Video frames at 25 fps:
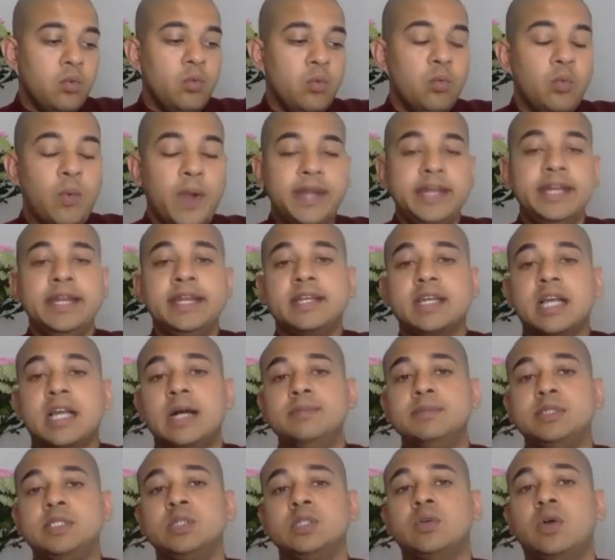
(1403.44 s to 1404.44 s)
when it
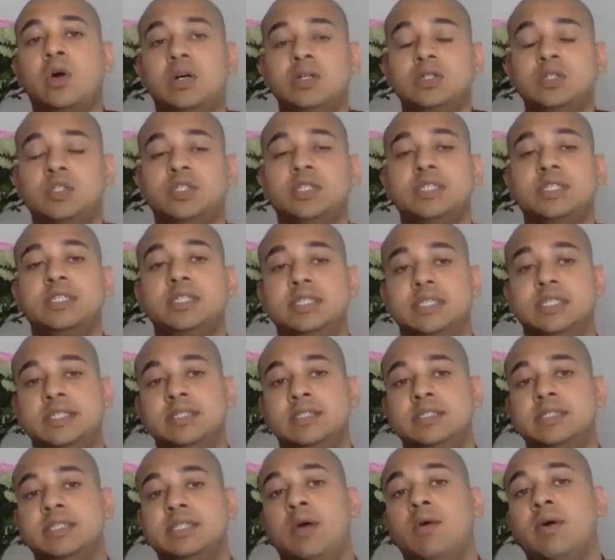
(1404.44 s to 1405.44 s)
comes to
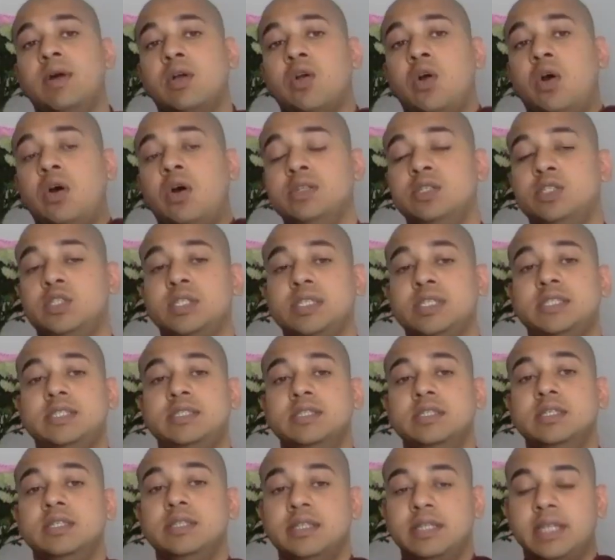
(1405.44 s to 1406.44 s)
consciousness, now
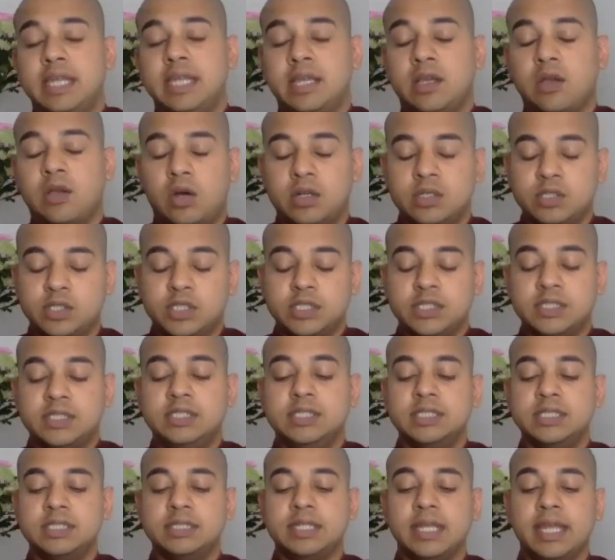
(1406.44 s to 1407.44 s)
the
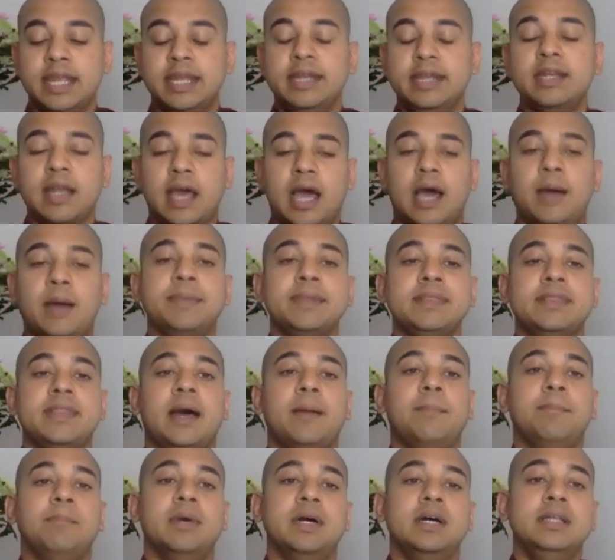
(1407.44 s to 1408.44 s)
consciousness in
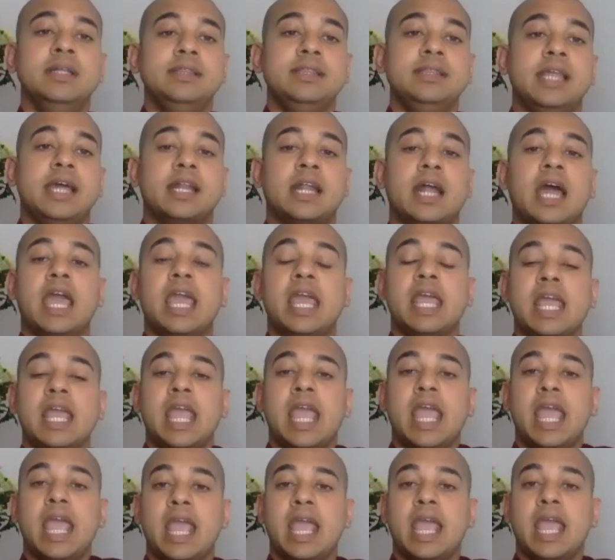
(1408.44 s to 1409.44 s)
Abhidhamma, there are
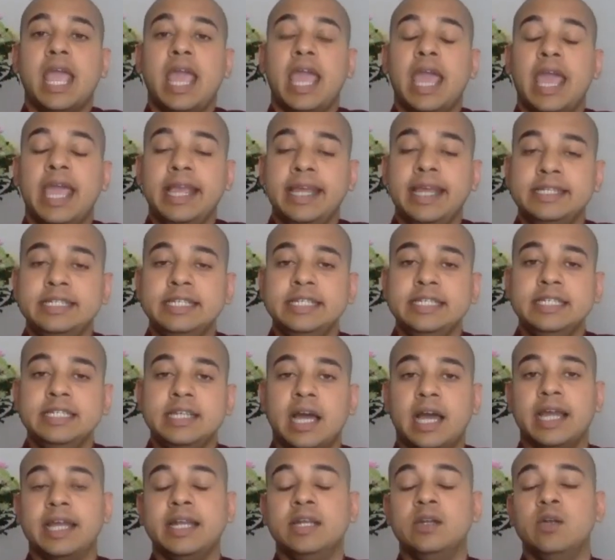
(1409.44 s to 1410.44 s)

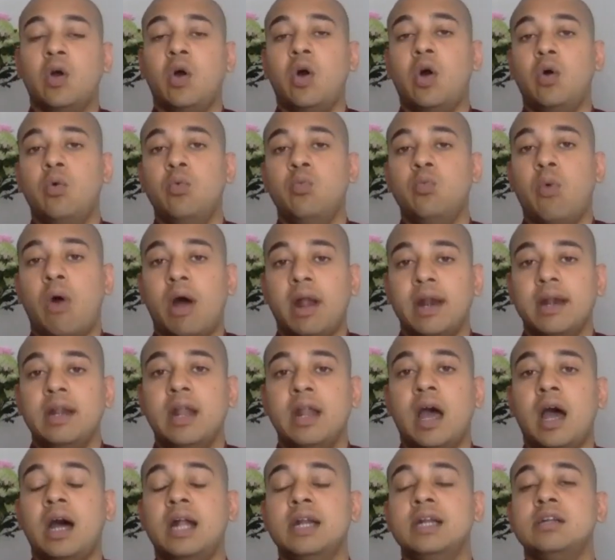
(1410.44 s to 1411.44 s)
89 or
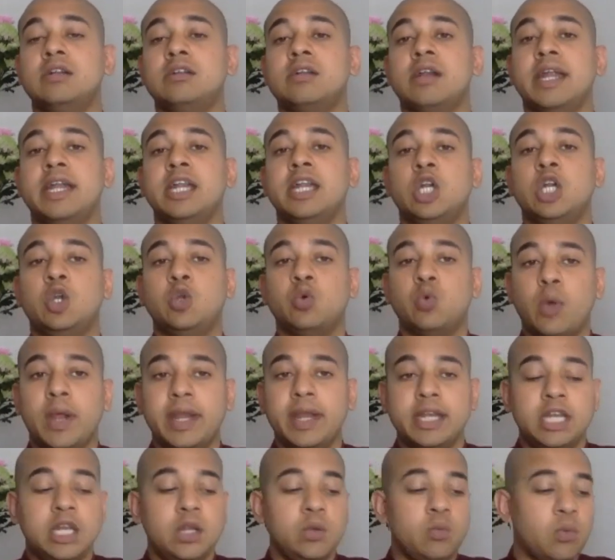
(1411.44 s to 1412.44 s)

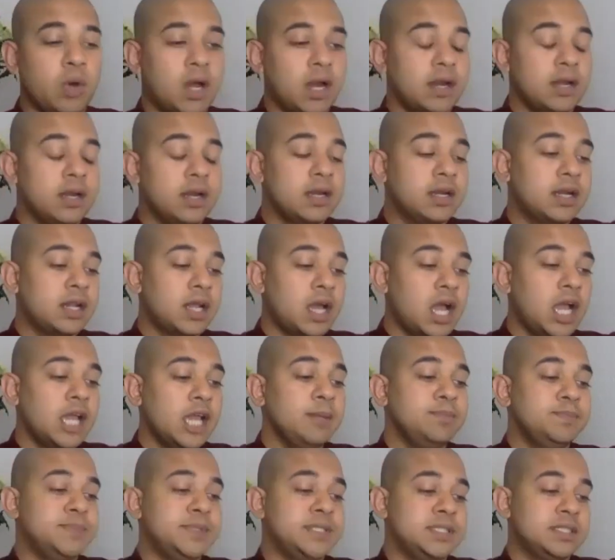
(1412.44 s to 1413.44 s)
121
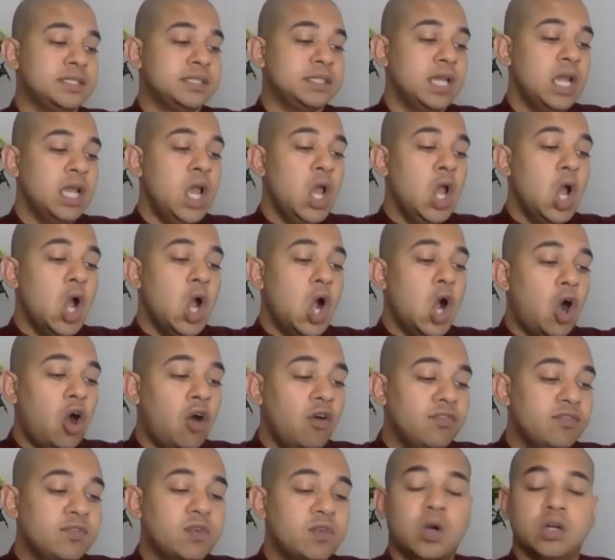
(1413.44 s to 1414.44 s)
types
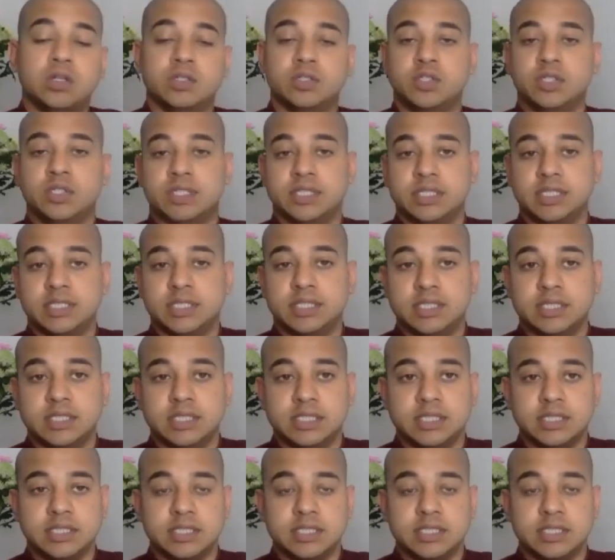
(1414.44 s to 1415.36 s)
of consciousnesses.